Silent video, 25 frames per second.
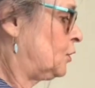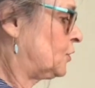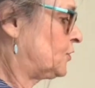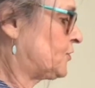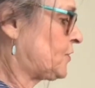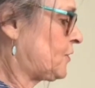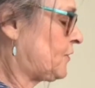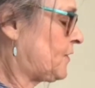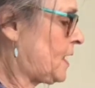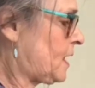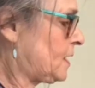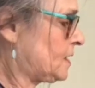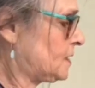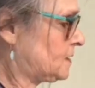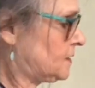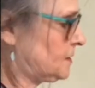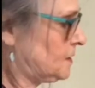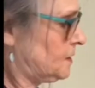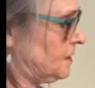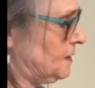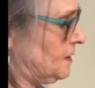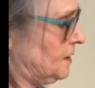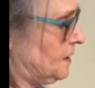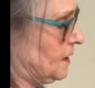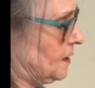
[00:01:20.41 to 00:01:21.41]
So that
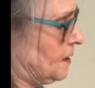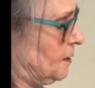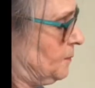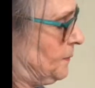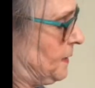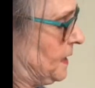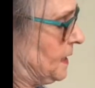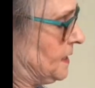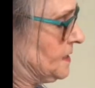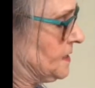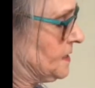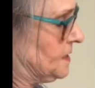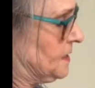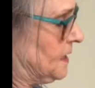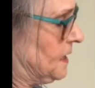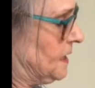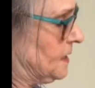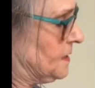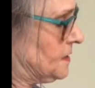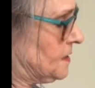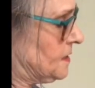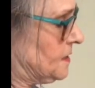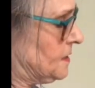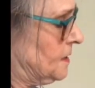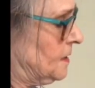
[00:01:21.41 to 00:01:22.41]
little piece
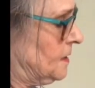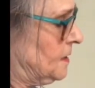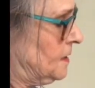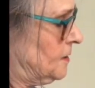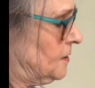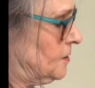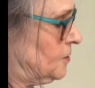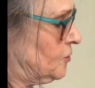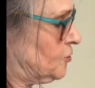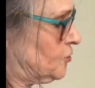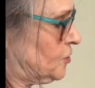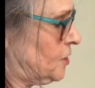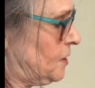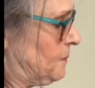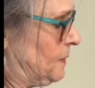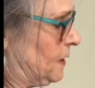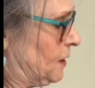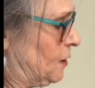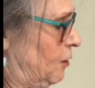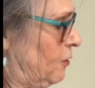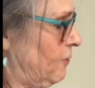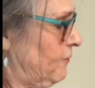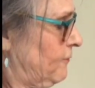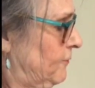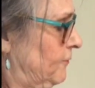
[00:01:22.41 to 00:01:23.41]
needs trimming
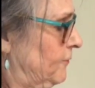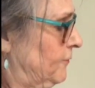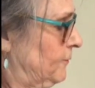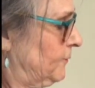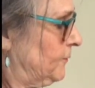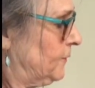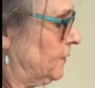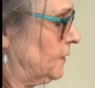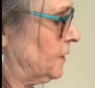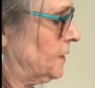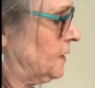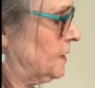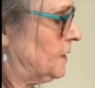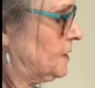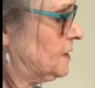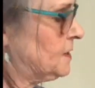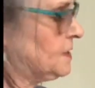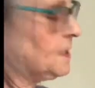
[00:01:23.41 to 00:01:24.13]
off to